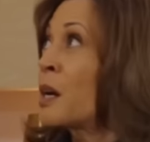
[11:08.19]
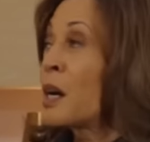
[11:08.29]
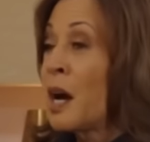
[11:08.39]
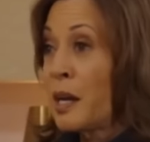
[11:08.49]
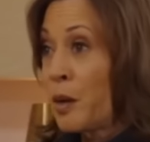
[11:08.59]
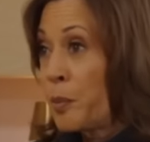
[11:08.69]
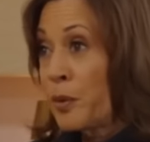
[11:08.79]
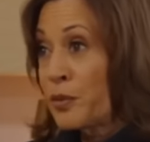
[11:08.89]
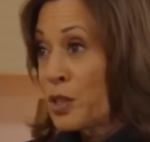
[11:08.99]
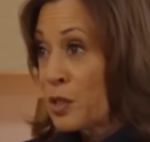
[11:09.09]
God help
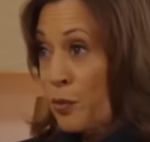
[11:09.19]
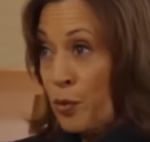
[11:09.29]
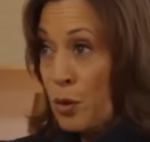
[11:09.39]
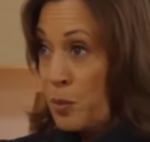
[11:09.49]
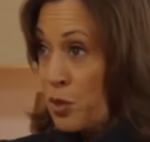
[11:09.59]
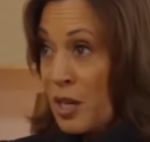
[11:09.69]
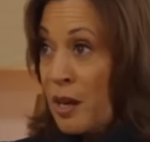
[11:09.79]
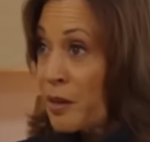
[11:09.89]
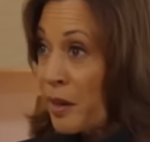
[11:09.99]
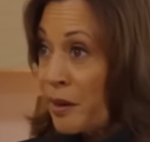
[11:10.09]
her if she has affordable
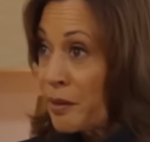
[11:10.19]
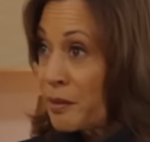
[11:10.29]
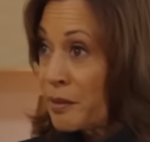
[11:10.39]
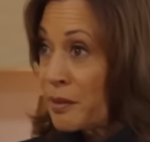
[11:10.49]
childcare.